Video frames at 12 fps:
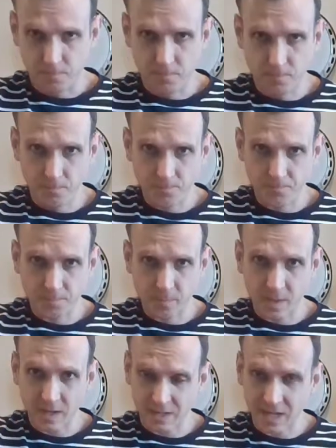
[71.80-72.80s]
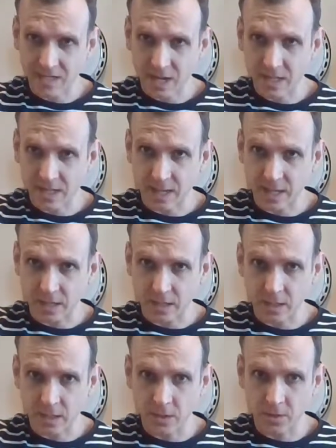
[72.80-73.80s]
because I tend to get a
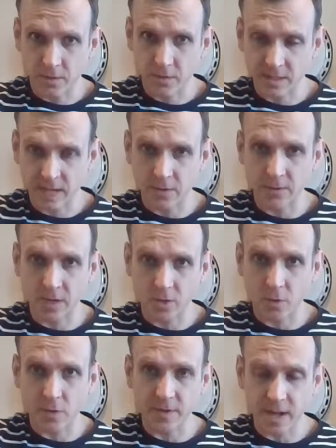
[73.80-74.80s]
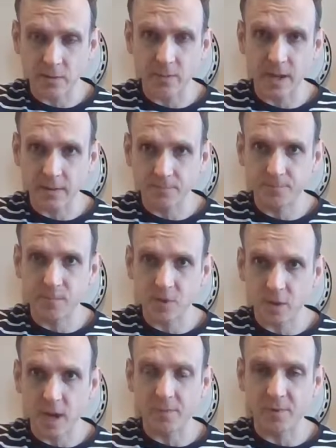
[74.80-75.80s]
cleaner sounding chord that way,
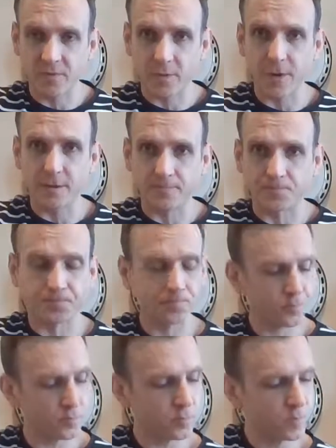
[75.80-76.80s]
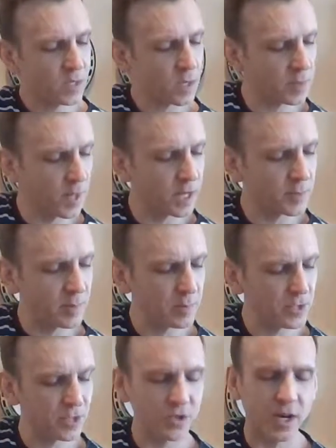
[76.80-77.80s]
so I prefer it. A lot of people
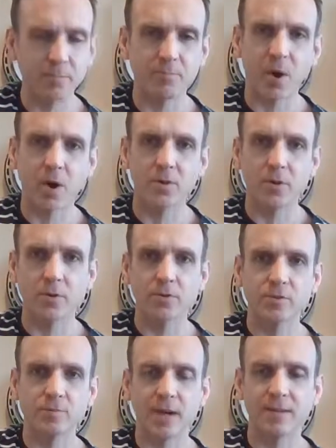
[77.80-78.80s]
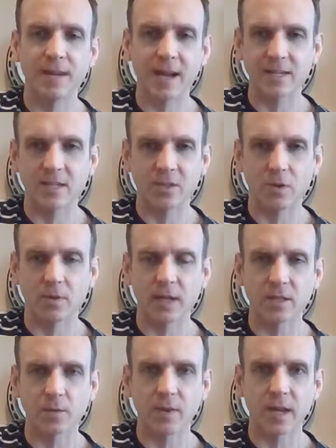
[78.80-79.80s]
just try to bar those, but I just don't
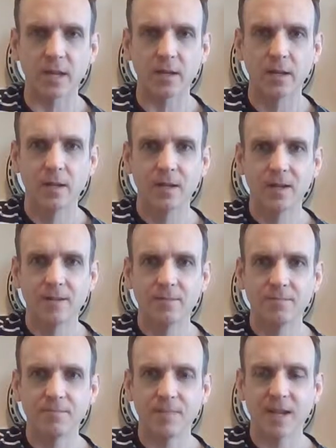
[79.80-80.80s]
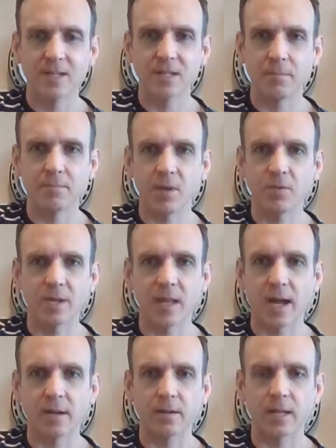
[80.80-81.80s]
like the way it ends up muting
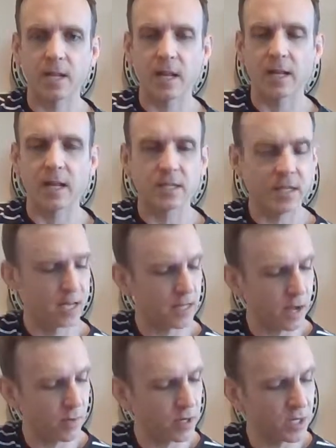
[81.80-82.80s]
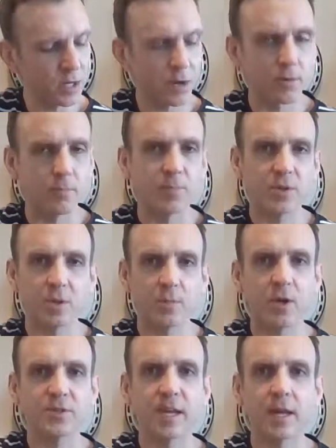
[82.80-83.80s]
that E. I like to get that one in there and put them
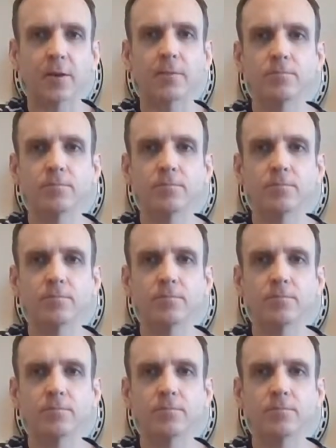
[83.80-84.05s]
all together.